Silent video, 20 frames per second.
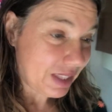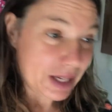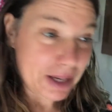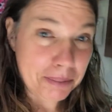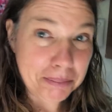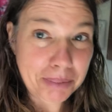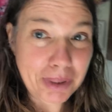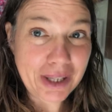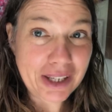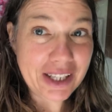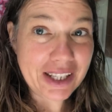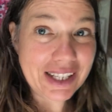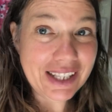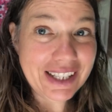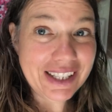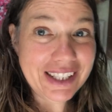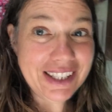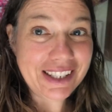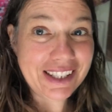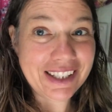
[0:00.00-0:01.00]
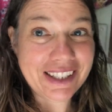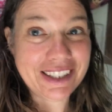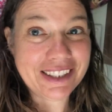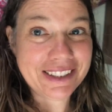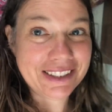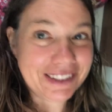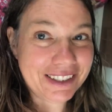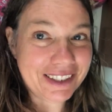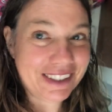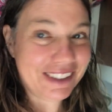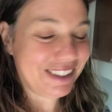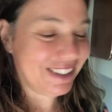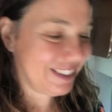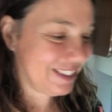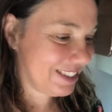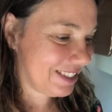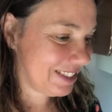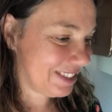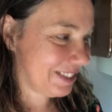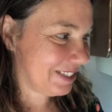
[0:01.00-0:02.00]
and plug it in and
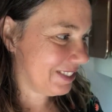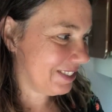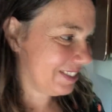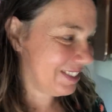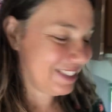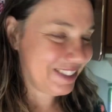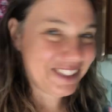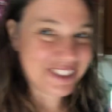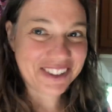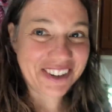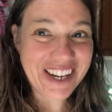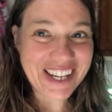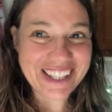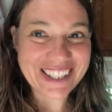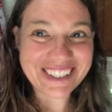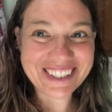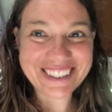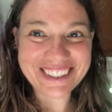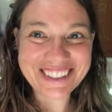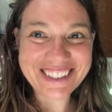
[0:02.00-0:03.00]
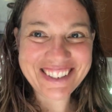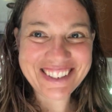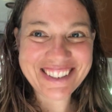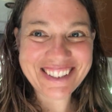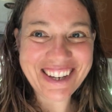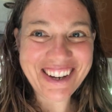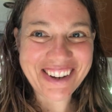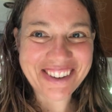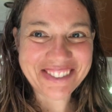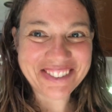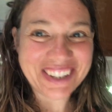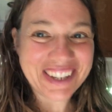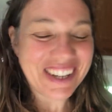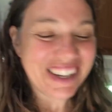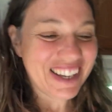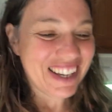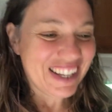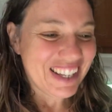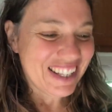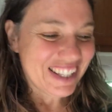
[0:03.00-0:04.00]
it's it's great good stuff
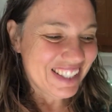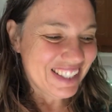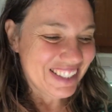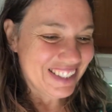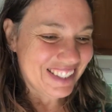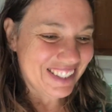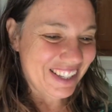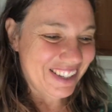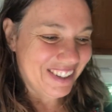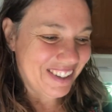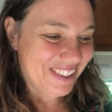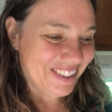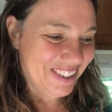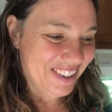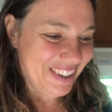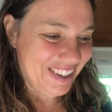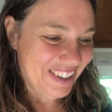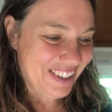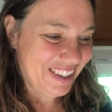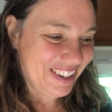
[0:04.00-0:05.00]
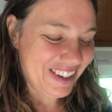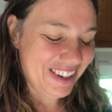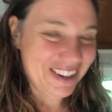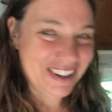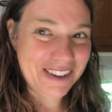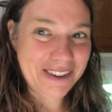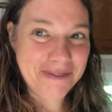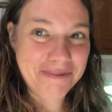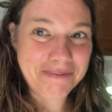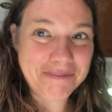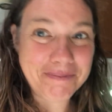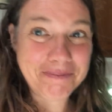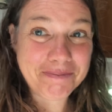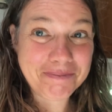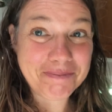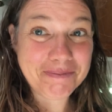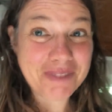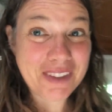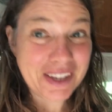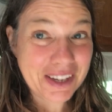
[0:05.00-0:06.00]
so um,
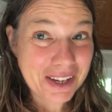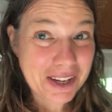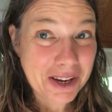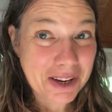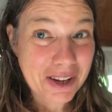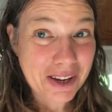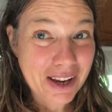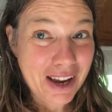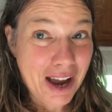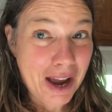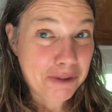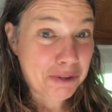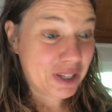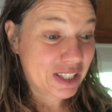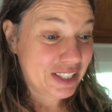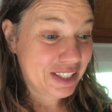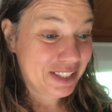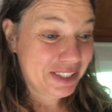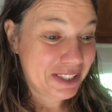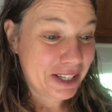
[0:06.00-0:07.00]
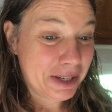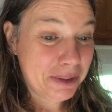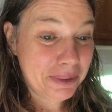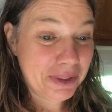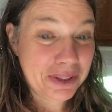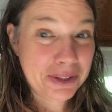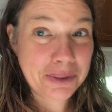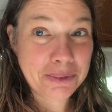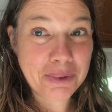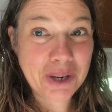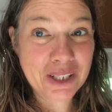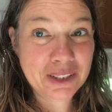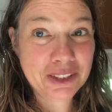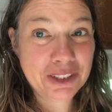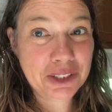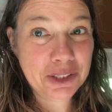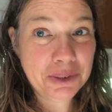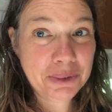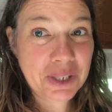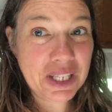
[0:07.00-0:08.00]
I wanted to share with you while
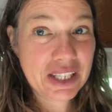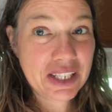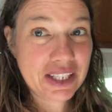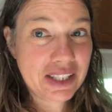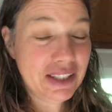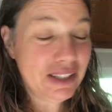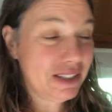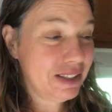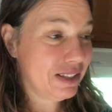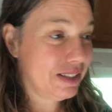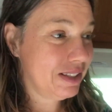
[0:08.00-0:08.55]
doing